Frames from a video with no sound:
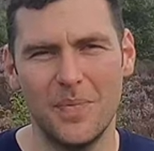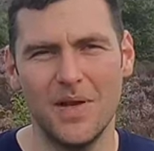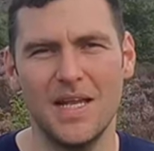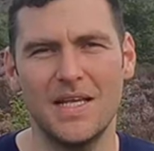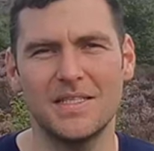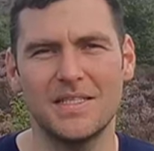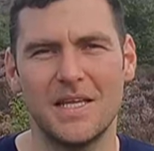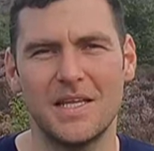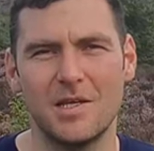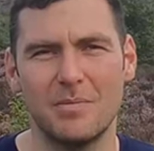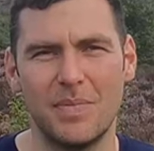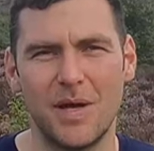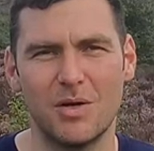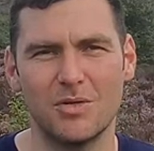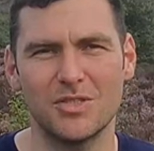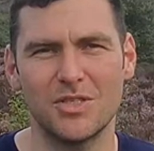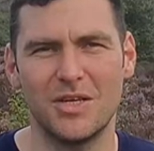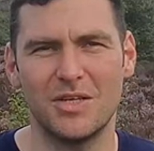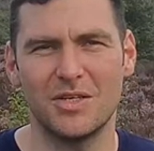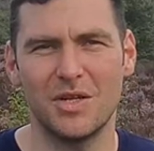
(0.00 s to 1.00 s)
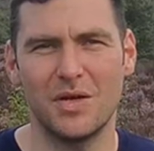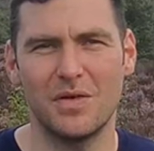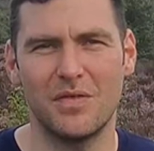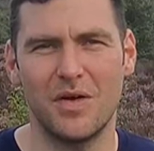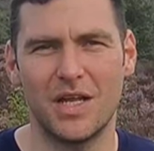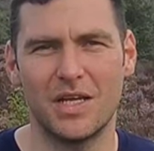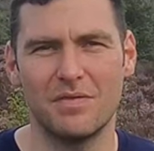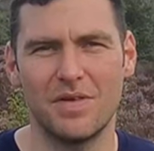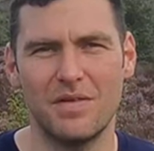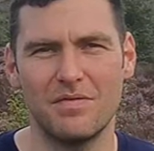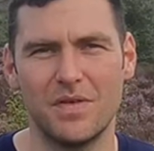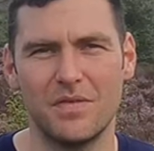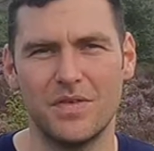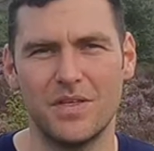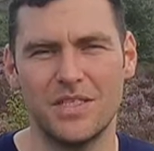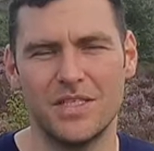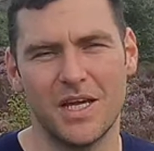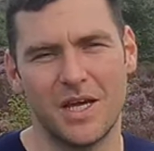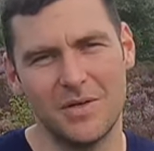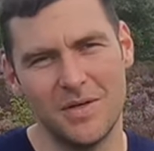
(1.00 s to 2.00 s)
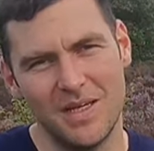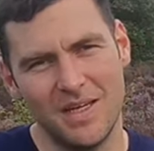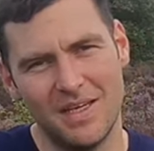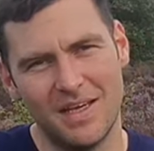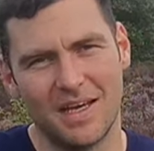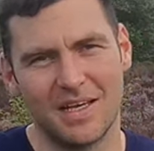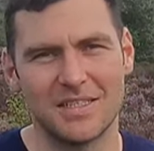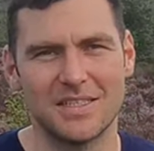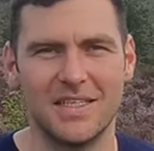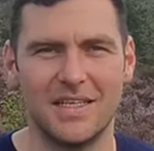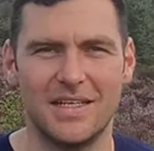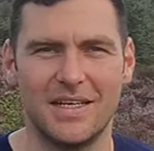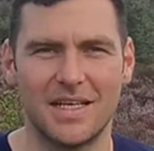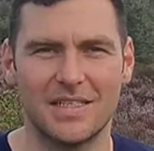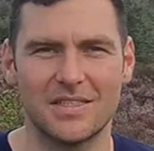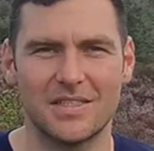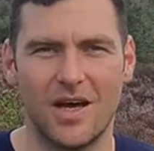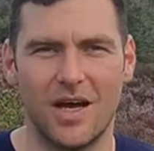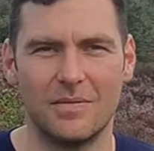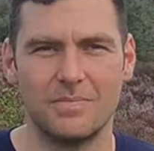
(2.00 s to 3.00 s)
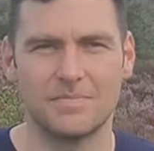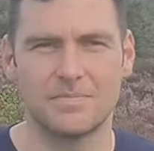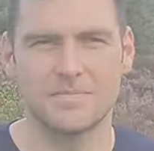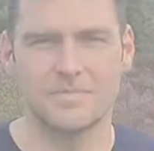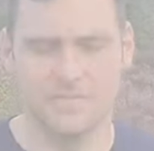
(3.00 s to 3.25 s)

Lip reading: Please hit the bell so you're notified of every video, and I'll see you next time.